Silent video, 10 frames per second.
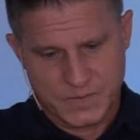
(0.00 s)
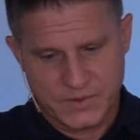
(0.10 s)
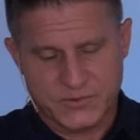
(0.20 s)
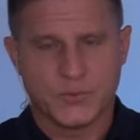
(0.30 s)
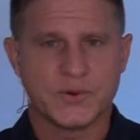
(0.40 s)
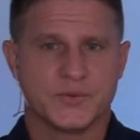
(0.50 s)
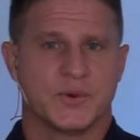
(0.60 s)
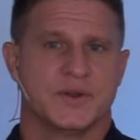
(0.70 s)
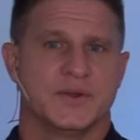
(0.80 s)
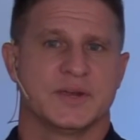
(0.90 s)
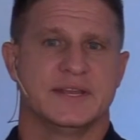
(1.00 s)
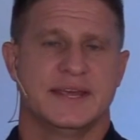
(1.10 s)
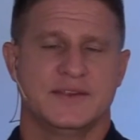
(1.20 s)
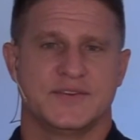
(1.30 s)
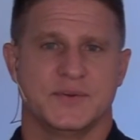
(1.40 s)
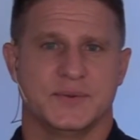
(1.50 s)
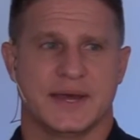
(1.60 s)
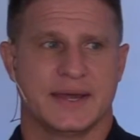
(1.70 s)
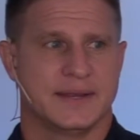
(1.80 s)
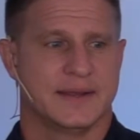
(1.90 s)
world where you could get to
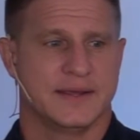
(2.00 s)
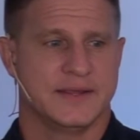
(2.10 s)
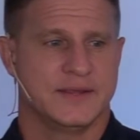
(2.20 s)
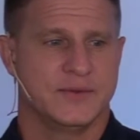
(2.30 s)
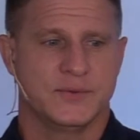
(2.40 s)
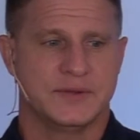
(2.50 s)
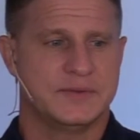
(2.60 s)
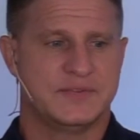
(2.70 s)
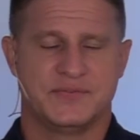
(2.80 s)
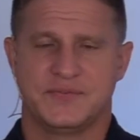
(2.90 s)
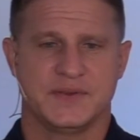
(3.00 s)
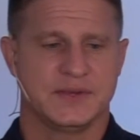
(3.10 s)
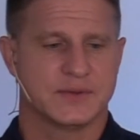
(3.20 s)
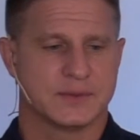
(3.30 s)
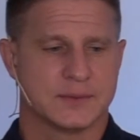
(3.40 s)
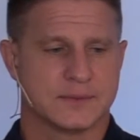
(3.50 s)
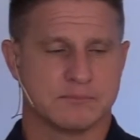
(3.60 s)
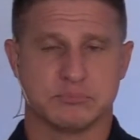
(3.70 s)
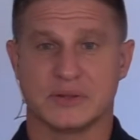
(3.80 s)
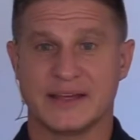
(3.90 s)
that you would feel
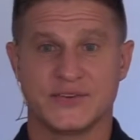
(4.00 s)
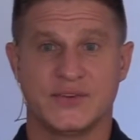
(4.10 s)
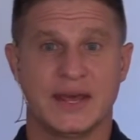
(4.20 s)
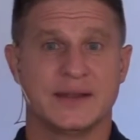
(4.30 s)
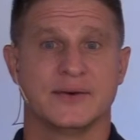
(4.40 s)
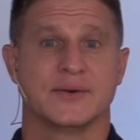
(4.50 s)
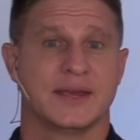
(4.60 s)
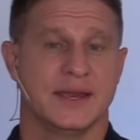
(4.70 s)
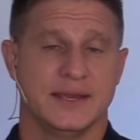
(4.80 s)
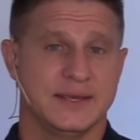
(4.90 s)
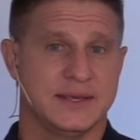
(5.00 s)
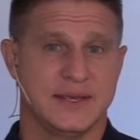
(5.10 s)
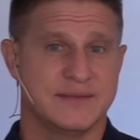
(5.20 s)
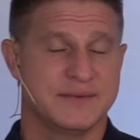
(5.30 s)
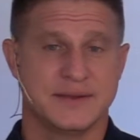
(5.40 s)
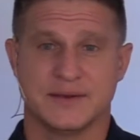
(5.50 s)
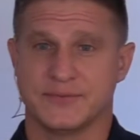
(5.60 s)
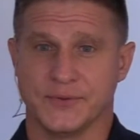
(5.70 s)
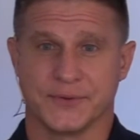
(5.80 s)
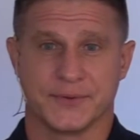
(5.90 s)
blessed and okay even
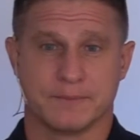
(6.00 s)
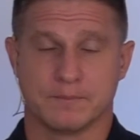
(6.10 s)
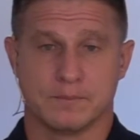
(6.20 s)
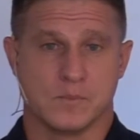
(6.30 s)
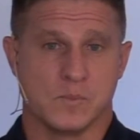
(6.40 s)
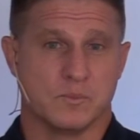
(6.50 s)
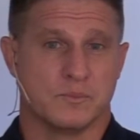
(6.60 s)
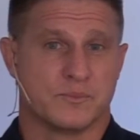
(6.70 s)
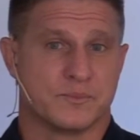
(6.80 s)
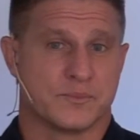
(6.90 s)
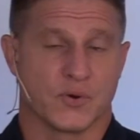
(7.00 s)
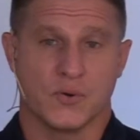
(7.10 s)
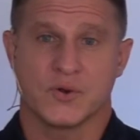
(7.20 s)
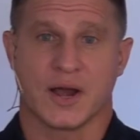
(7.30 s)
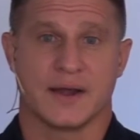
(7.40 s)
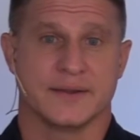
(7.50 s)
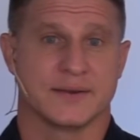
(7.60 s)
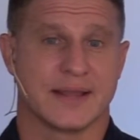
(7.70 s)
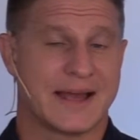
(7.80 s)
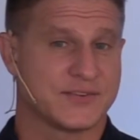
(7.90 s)
if you're broke on
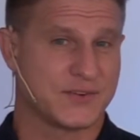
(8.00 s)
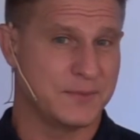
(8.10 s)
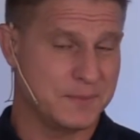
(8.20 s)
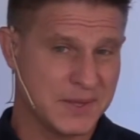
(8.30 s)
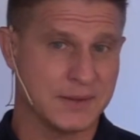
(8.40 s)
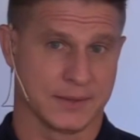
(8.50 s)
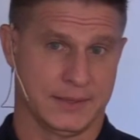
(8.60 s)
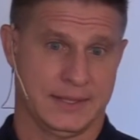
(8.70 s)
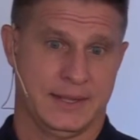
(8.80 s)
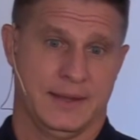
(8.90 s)
your last meal.